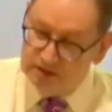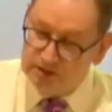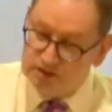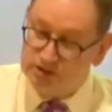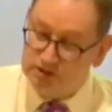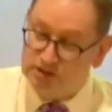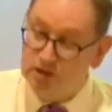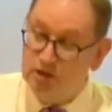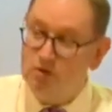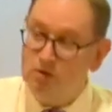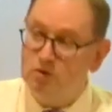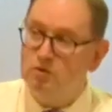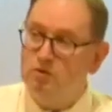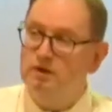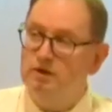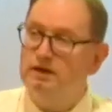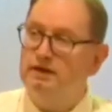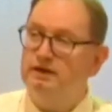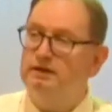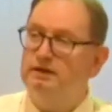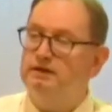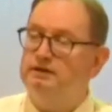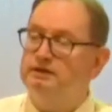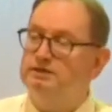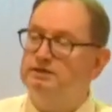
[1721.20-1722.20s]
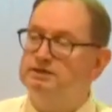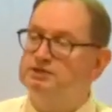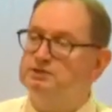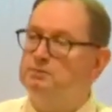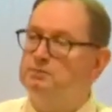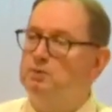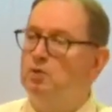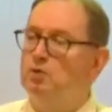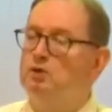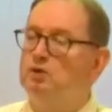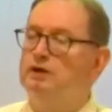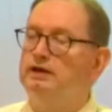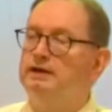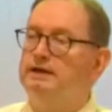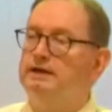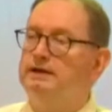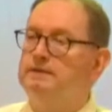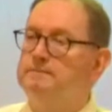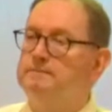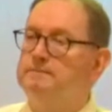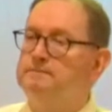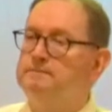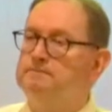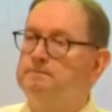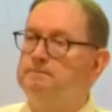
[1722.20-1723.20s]
So, this morning,
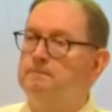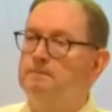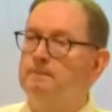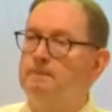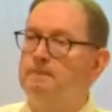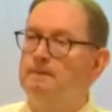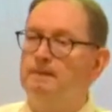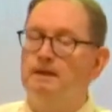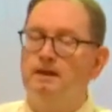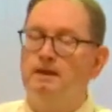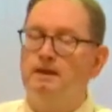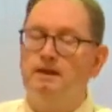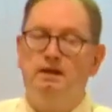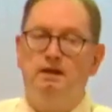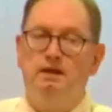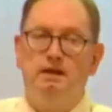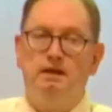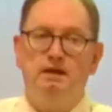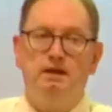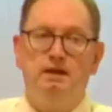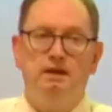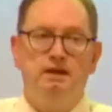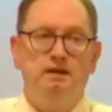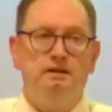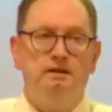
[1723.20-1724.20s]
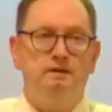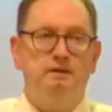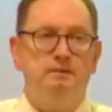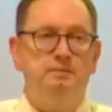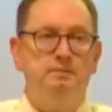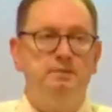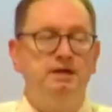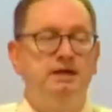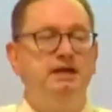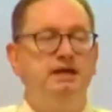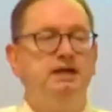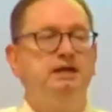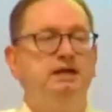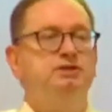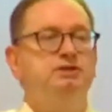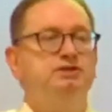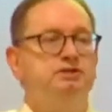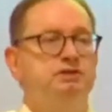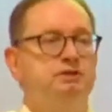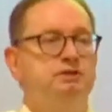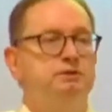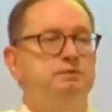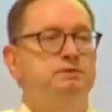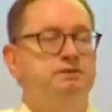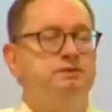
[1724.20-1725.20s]
the big
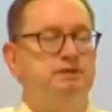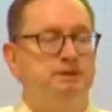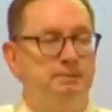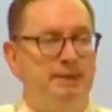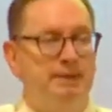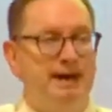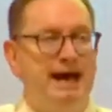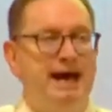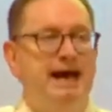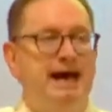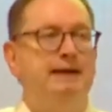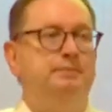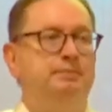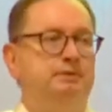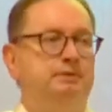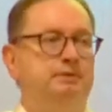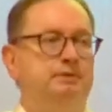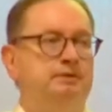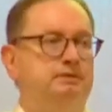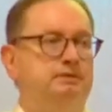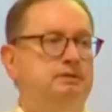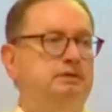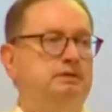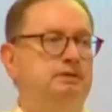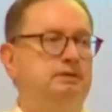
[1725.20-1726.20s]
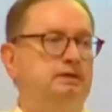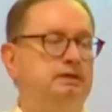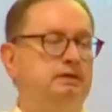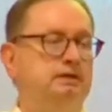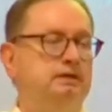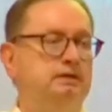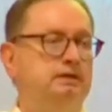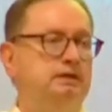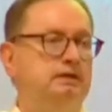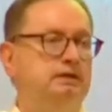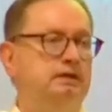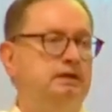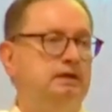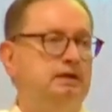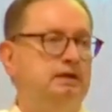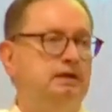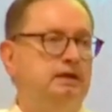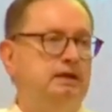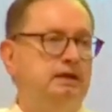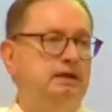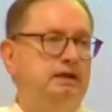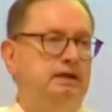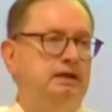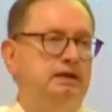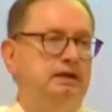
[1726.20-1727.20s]
issue with the Bible
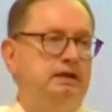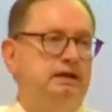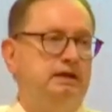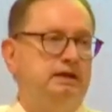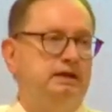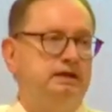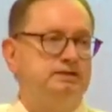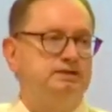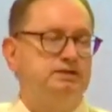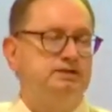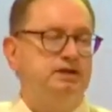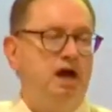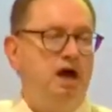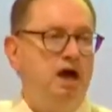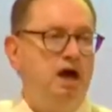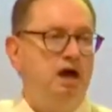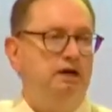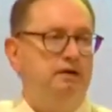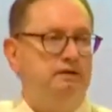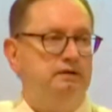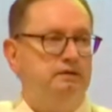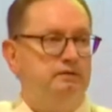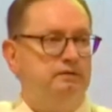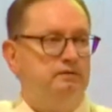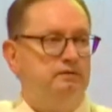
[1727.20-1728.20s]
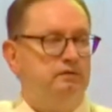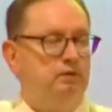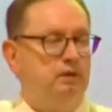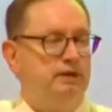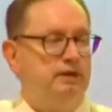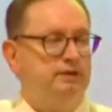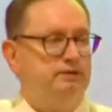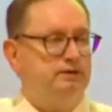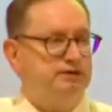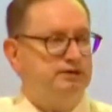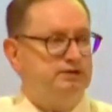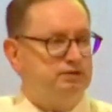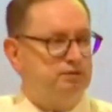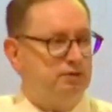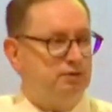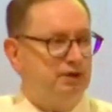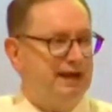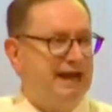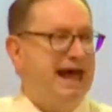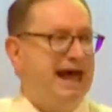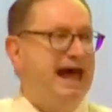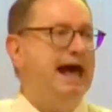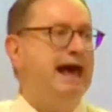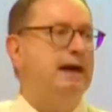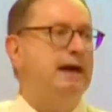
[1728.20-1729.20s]
is not whether it's
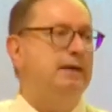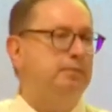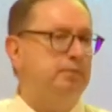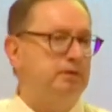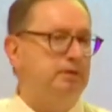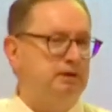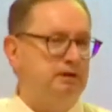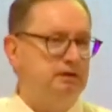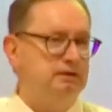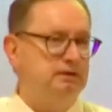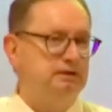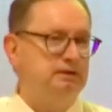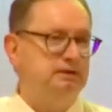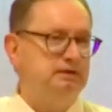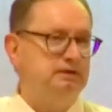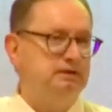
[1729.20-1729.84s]
reliable,